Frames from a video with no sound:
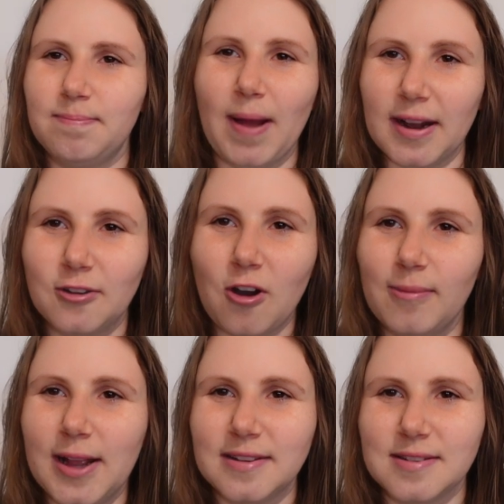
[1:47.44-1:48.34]
bad
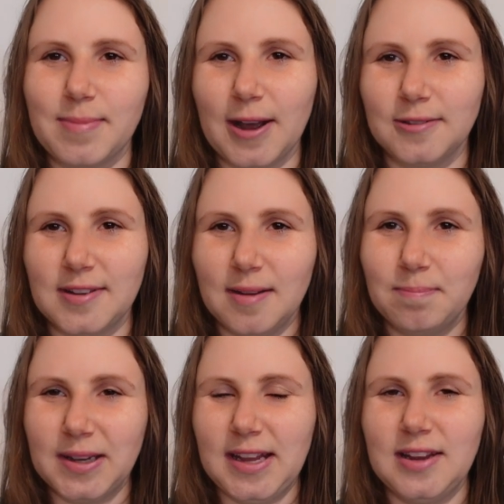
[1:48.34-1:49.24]
comments about it,
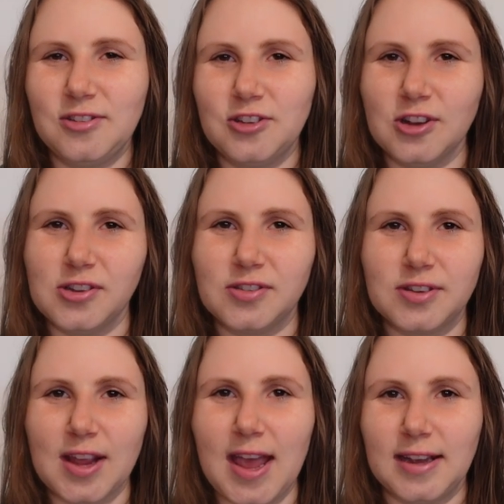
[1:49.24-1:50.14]
please
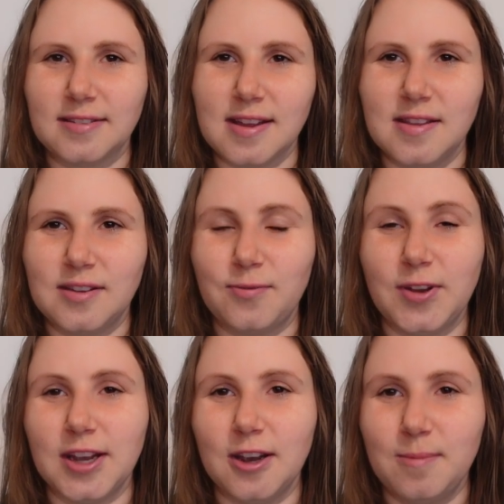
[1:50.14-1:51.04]
just exit this
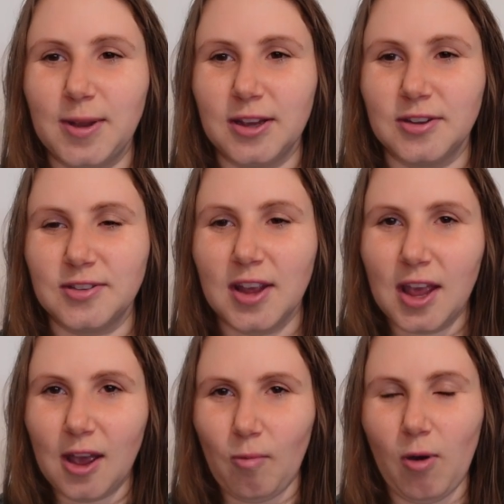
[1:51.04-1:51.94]
video, because
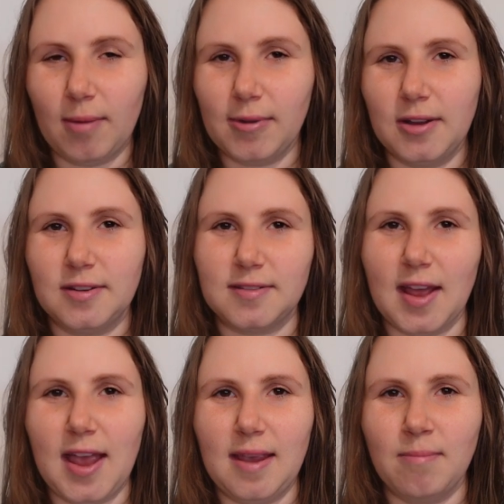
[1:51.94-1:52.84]
what I'm going to
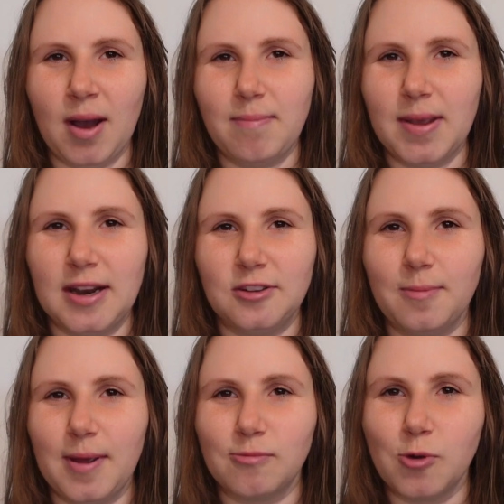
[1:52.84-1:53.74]
say might be a little
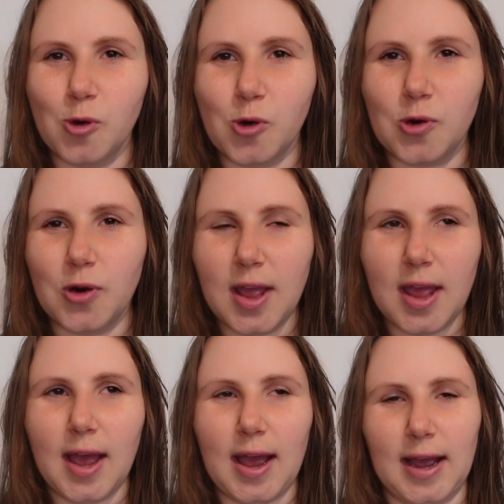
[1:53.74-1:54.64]
bit raw.
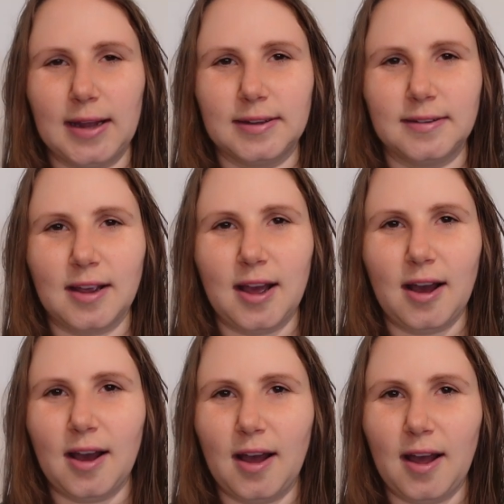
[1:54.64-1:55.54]
And
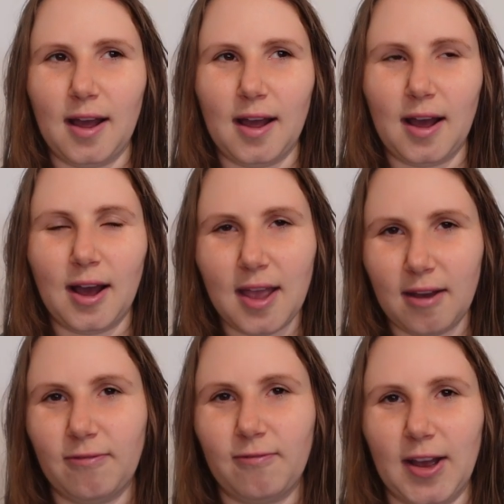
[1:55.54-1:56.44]
I
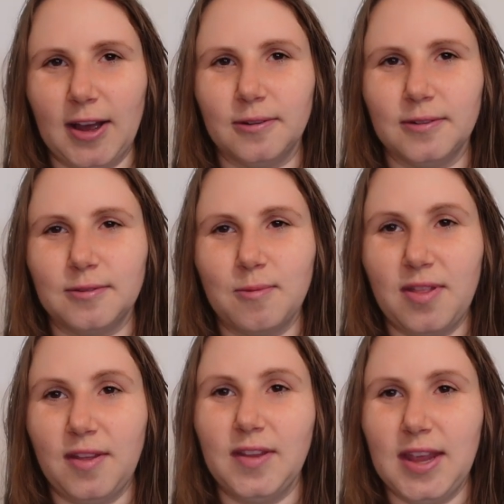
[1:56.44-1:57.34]
have found
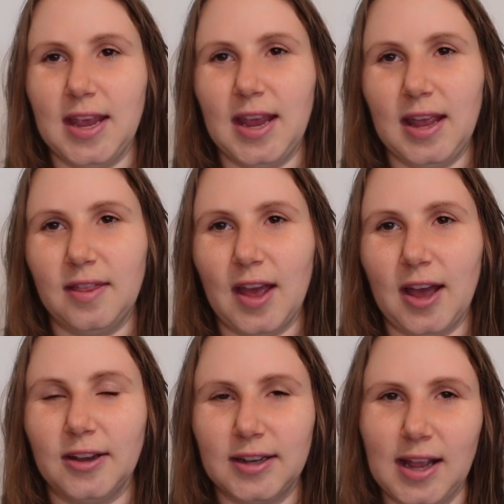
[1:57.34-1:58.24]
within the year
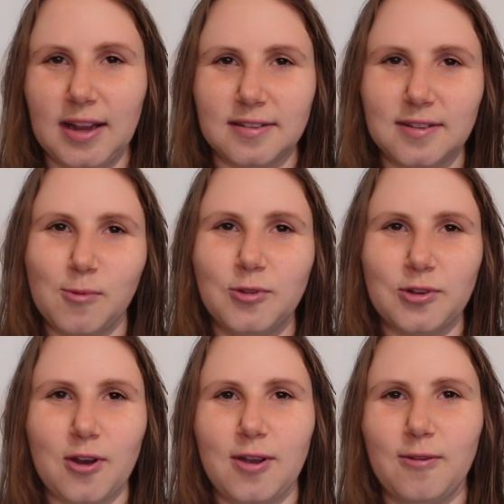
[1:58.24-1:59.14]
that unless someone's
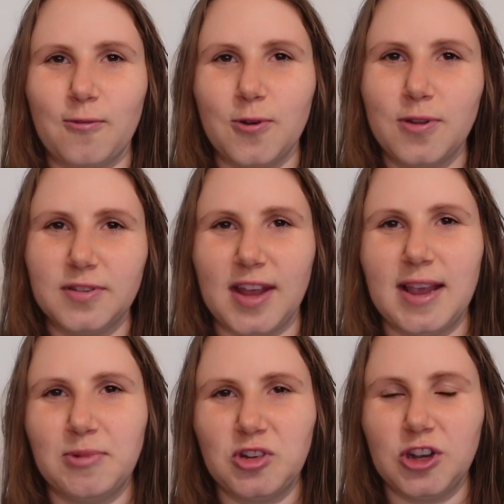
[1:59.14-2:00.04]
going through the
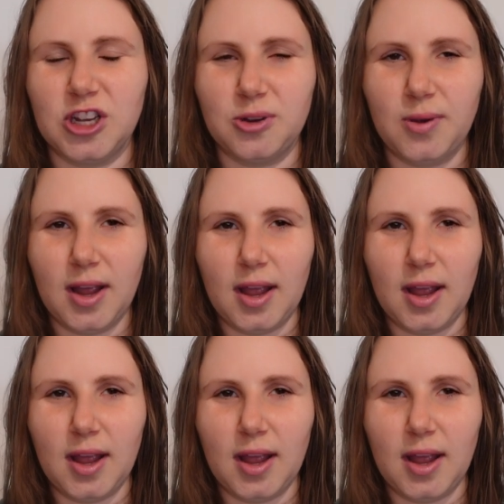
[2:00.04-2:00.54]
same as you,